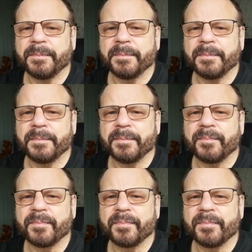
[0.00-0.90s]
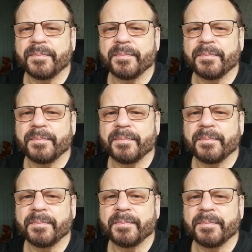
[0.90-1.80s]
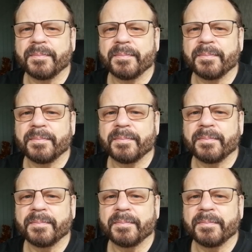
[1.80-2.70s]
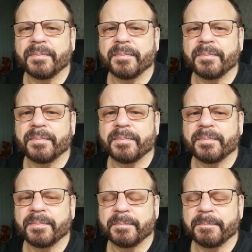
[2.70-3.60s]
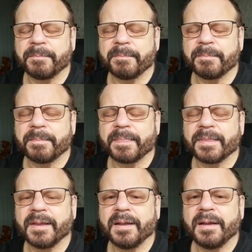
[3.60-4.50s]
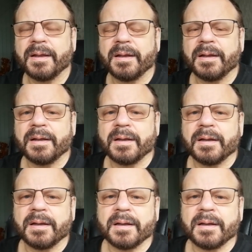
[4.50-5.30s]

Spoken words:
No one is speaking in this clip.